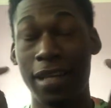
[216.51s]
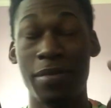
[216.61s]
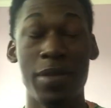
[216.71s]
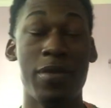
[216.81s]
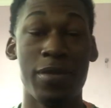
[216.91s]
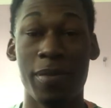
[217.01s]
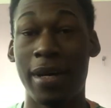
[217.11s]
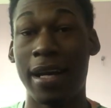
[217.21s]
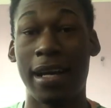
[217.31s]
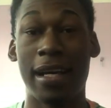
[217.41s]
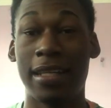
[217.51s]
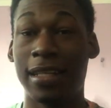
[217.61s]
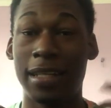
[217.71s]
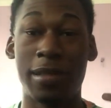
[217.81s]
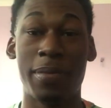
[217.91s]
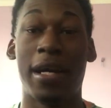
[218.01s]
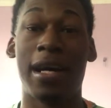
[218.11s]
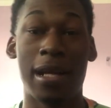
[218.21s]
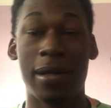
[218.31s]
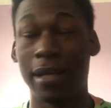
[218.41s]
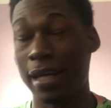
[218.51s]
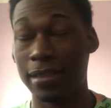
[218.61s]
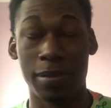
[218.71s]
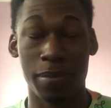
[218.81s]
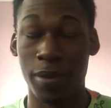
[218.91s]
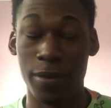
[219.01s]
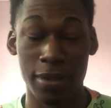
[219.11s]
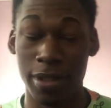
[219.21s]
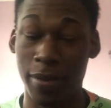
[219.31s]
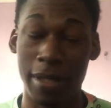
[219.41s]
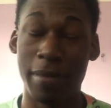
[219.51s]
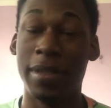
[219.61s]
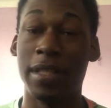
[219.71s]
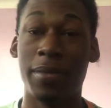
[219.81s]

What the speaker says: Me using mine, I can help y'all out, I suppose, you know what I mean?